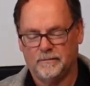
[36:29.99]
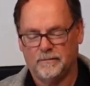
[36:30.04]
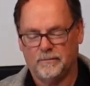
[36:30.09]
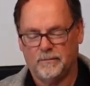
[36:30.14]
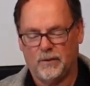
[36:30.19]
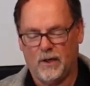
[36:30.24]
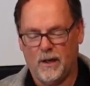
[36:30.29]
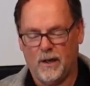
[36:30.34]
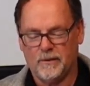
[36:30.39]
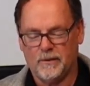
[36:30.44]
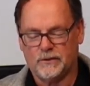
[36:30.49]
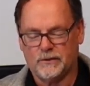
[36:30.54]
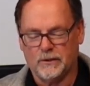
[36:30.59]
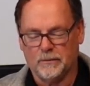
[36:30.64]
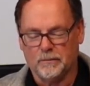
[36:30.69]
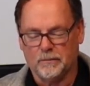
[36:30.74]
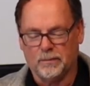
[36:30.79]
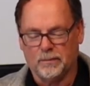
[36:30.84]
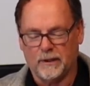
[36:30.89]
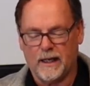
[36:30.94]
promised to
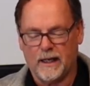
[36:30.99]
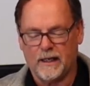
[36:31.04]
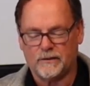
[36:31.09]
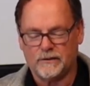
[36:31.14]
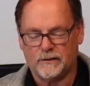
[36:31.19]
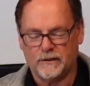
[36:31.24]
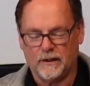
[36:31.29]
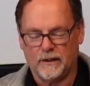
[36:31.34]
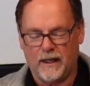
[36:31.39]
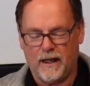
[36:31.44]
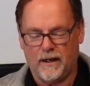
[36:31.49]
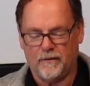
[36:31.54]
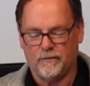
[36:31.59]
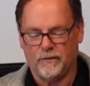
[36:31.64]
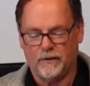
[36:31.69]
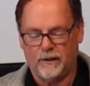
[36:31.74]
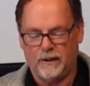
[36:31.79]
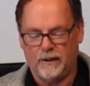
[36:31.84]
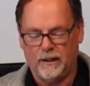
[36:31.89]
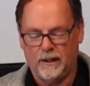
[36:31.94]
bless
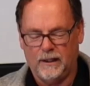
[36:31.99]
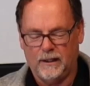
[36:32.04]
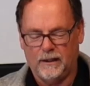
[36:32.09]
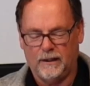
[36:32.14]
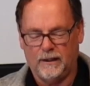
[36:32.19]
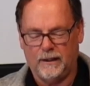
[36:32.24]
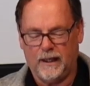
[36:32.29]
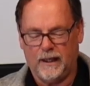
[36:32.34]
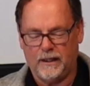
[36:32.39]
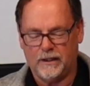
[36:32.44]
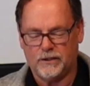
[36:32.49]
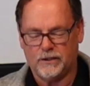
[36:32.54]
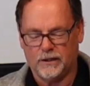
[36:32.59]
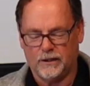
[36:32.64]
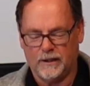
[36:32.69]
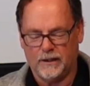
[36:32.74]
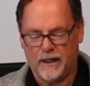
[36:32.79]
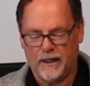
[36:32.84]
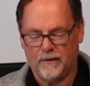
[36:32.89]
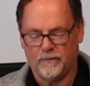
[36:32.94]
every
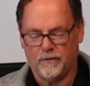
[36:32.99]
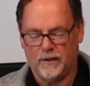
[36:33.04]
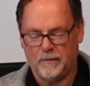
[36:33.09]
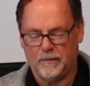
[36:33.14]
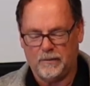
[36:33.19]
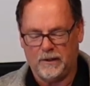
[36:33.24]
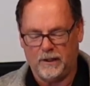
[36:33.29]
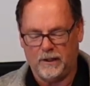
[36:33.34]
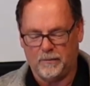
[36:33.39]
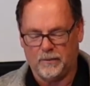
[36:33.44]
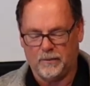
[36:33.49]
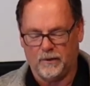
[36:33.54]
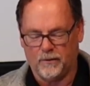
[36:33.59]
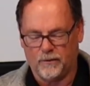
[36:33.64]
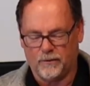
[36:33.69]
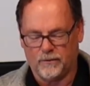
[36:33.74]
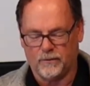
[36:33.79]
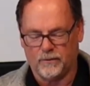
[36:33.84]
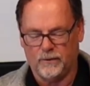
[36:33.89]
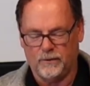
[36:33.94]
nation, every people
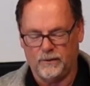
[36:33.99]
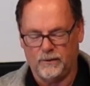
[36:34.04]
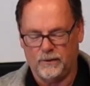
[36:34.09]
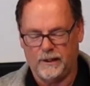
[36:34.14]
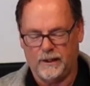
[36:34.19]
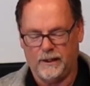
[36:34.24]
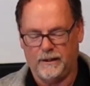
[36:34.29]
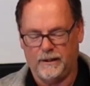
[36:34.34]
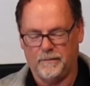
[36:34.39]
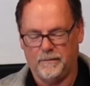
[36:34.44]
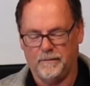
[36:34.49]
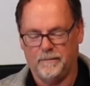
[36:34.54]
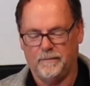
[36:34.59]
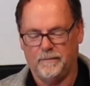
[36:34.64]
through him.